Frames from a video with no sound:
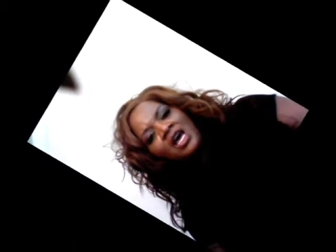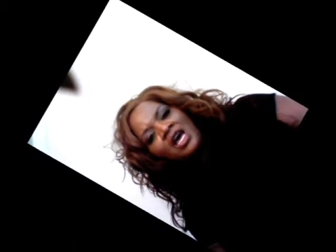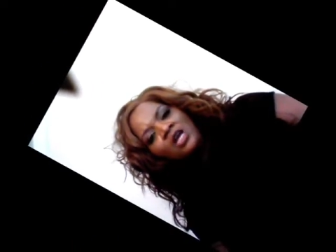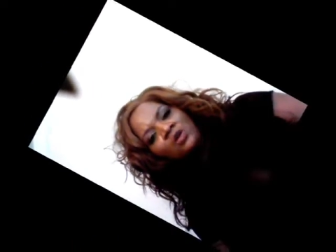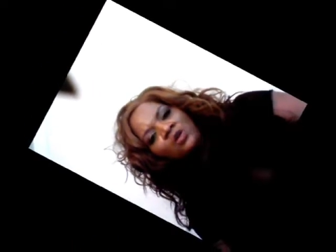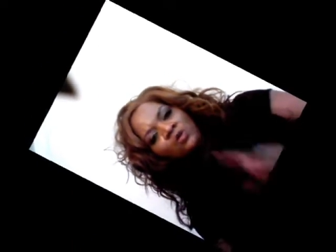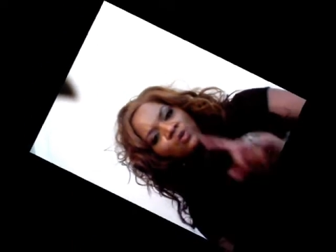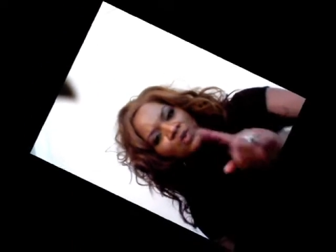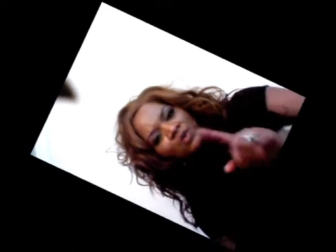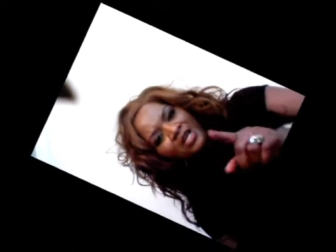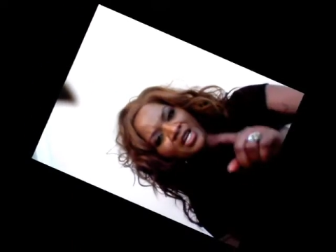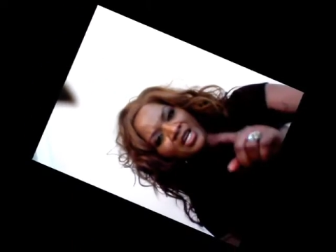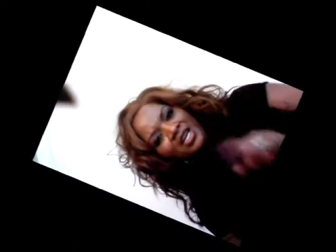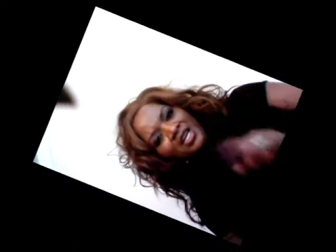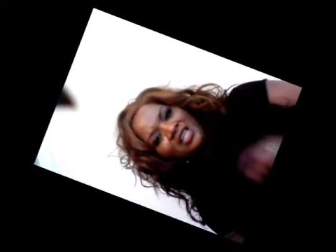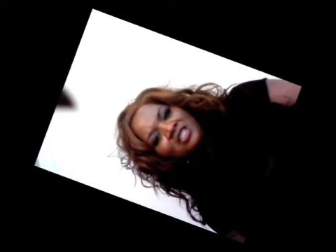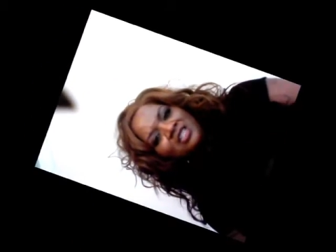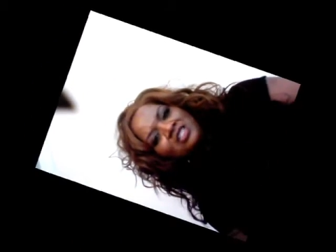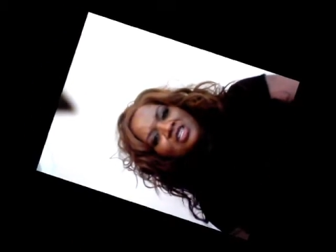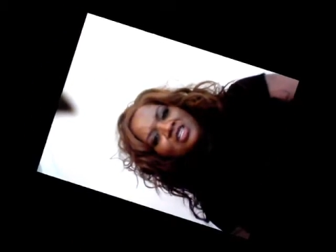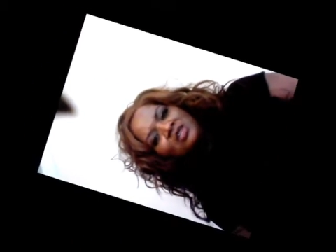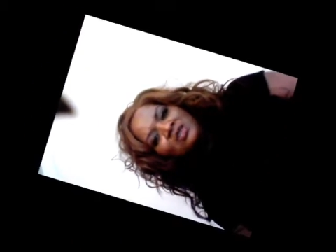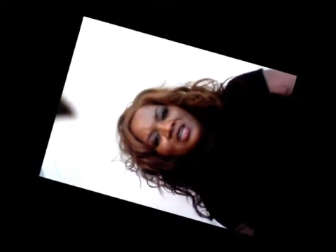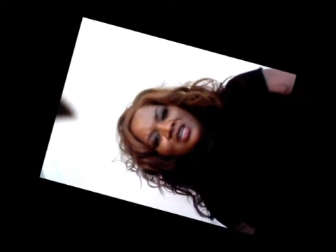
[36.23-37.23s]
and we
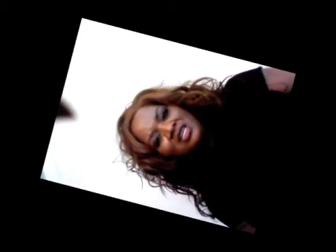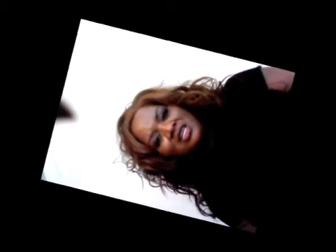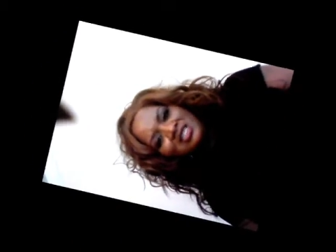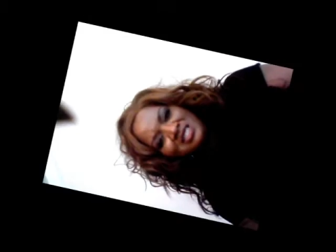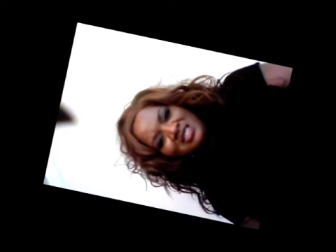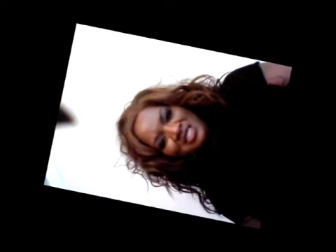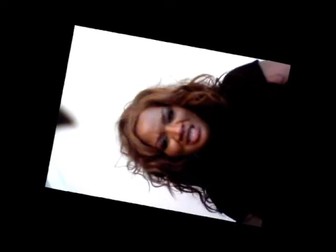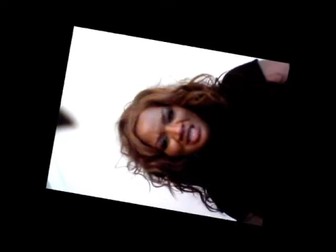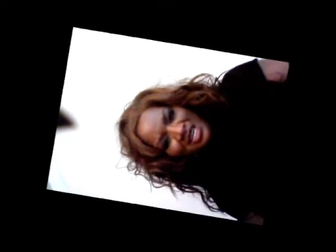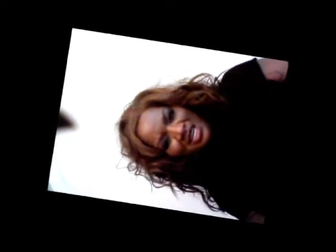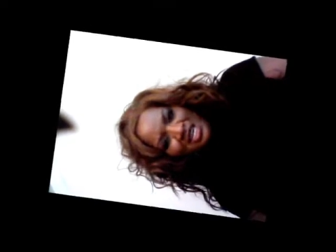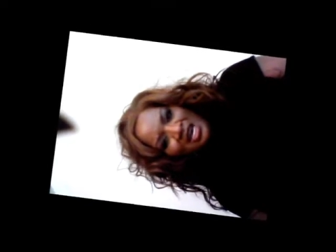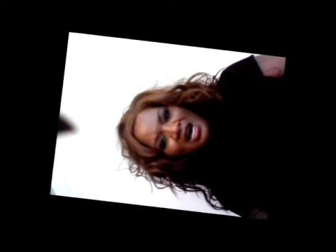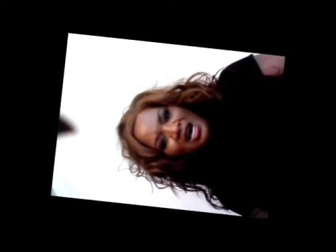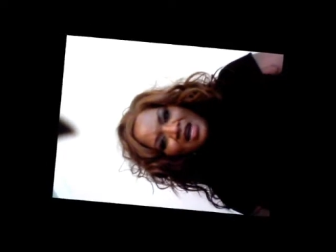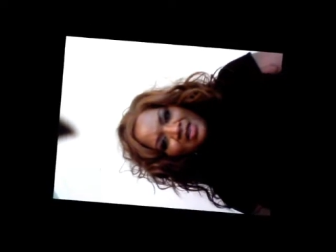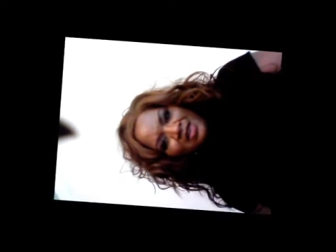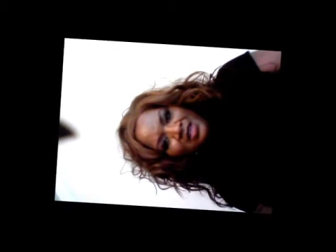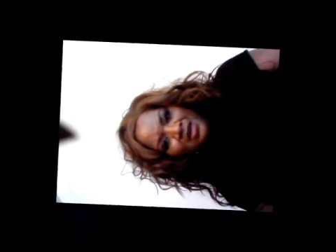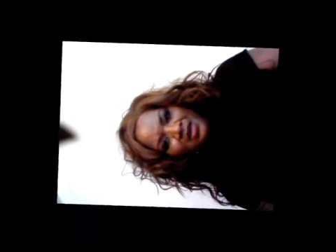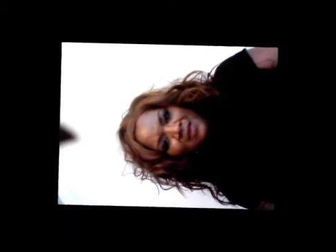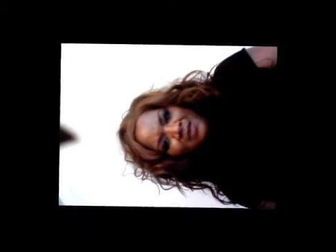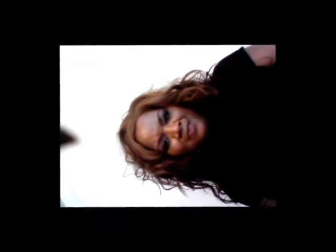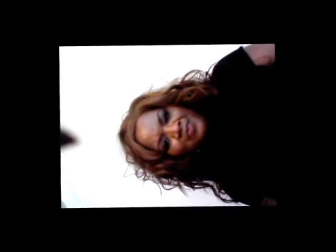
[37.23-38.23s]
can do this
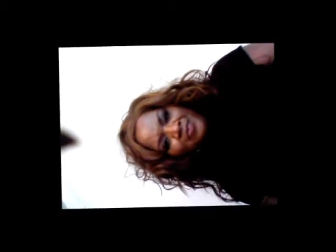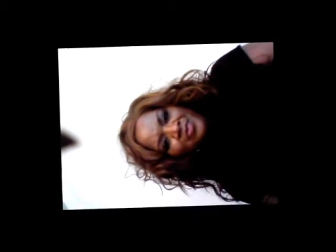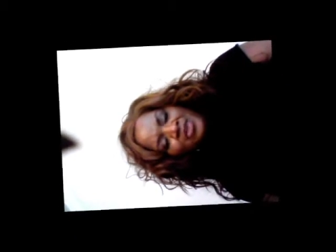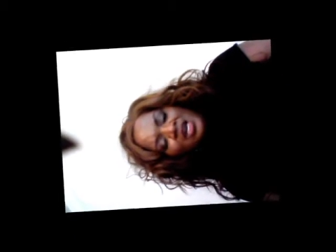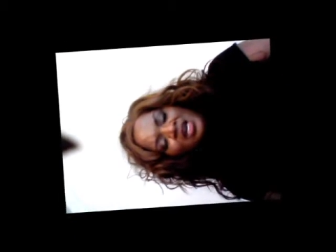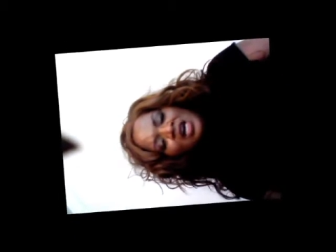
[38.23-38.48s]
together.